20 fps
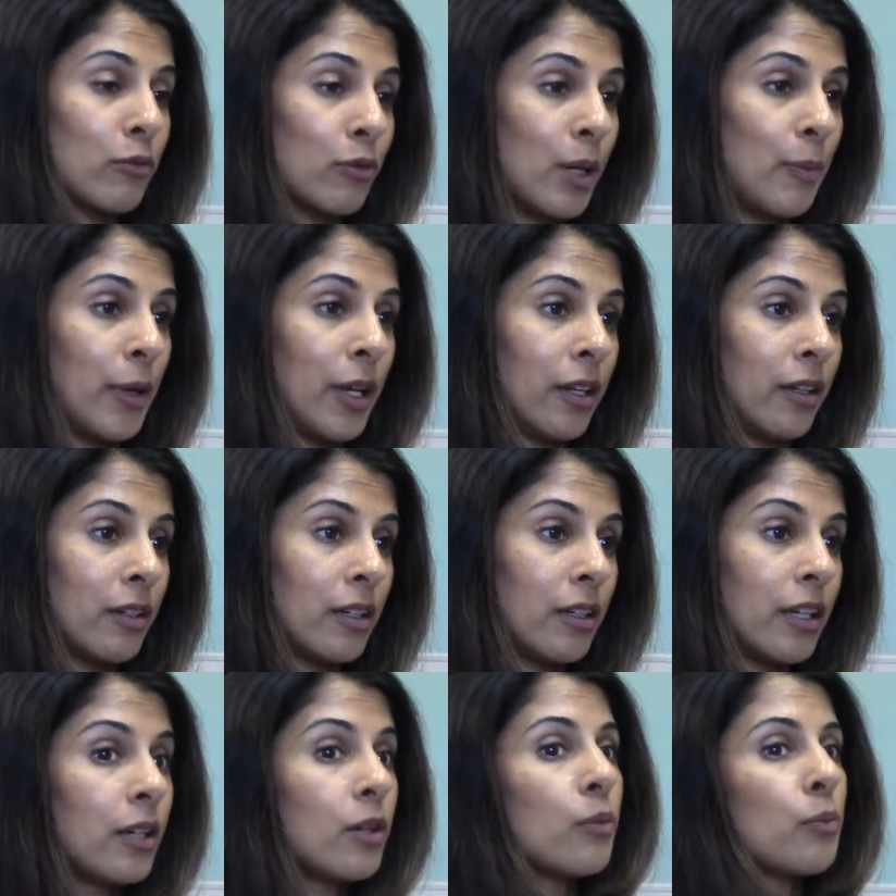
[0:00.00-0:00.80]
of women.
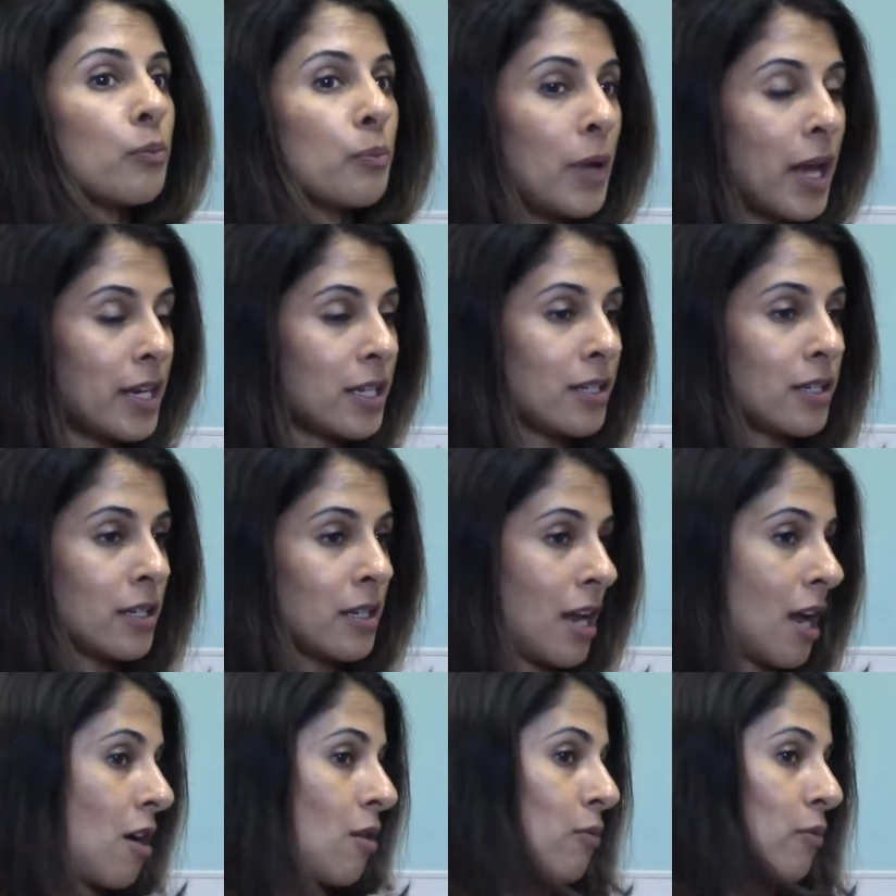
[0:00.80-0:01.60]
Medicine
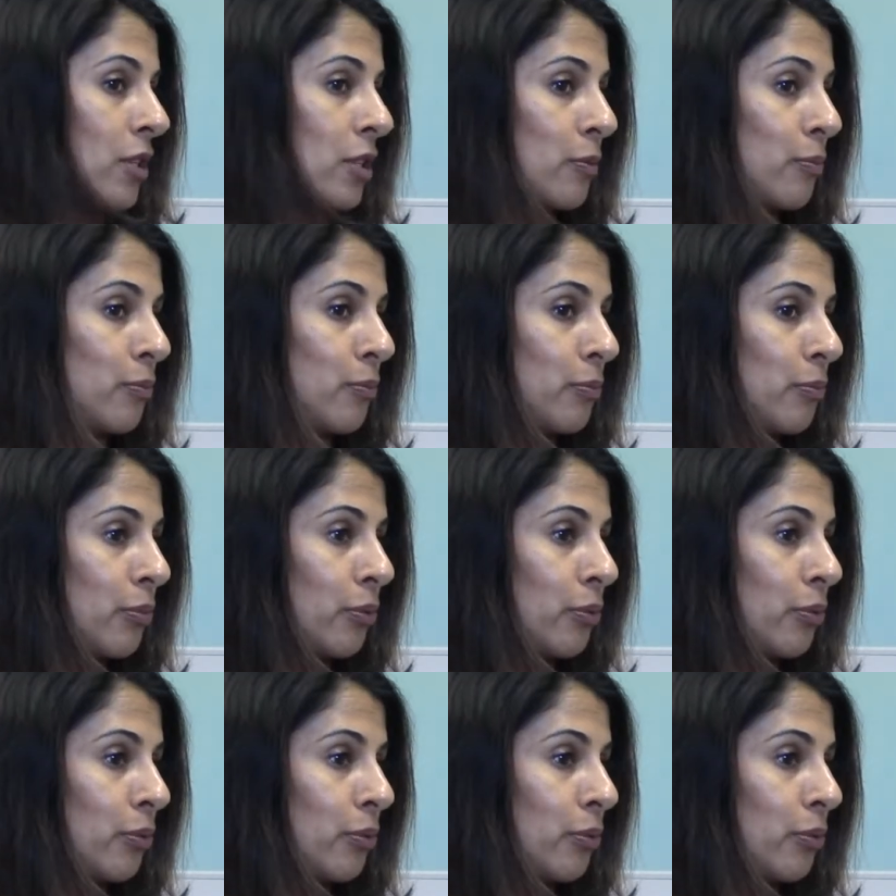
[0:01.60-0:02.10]
now is